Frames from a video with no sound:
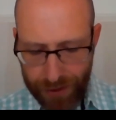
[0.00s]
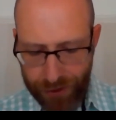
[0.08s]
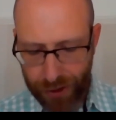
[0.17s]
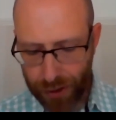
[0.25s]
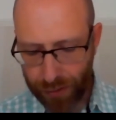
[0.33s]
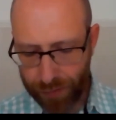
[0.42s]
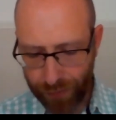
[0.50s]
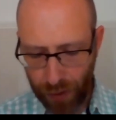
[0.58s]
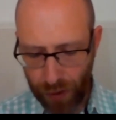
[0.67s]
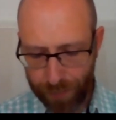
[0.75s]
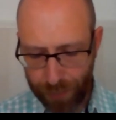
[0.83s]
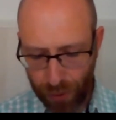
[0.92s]
This girl
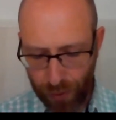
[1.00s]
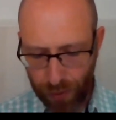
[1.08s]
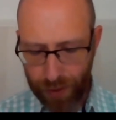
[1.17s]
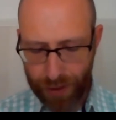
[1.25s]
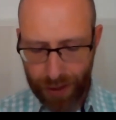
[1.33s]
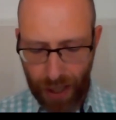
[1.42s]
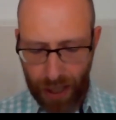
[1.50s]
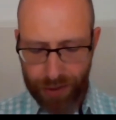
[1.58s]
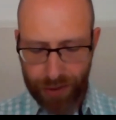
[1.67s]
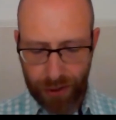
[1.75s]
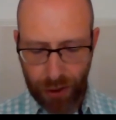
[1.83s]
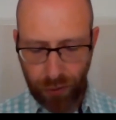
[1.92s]
followed Paul and
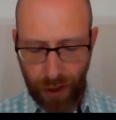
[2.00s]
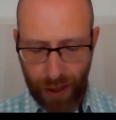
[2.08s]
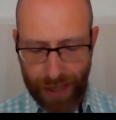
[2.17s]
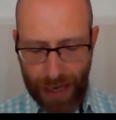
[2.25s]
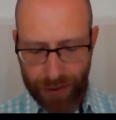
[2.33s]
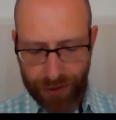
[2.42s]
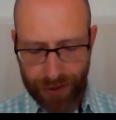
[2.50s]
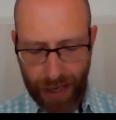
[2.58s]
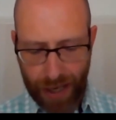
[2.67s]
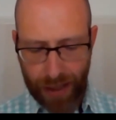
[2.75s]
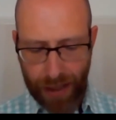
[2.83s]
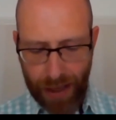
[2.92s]
us and cried out,
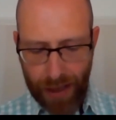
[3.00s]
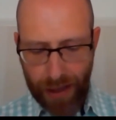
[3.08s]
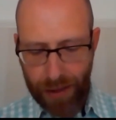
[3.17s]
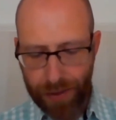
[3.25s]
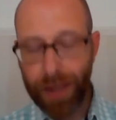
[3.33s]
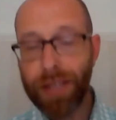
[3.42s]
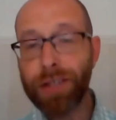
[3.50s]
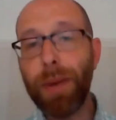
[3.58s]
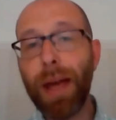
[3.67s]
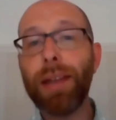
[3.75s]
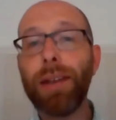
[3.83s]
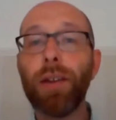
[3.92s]
saying,
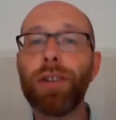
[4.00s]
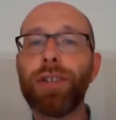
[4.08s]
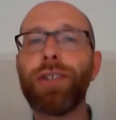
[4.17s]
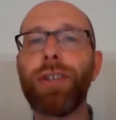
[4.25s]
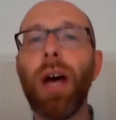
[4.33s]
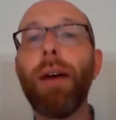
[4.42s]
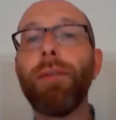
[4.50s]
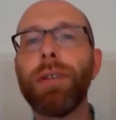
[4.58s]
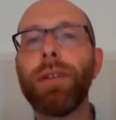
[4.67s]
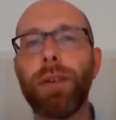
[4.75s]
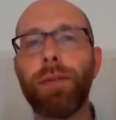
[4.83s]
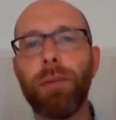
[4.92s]
these men are the
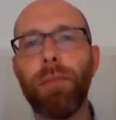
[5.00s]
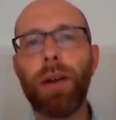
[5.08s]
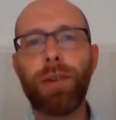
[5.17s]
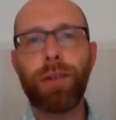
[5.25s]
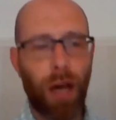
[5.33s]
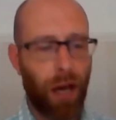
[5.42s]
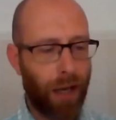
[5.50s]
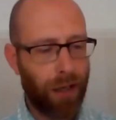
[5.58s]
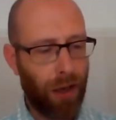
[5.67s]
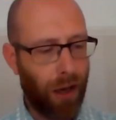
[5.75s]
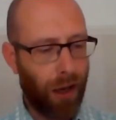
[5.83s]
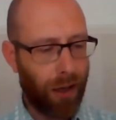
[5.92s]
servants of the Most
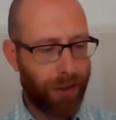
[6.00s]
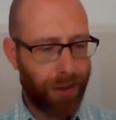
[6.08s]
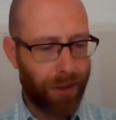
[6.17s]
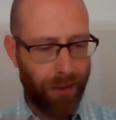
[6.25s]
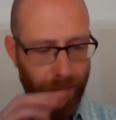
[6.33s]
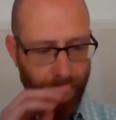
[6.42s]
High God,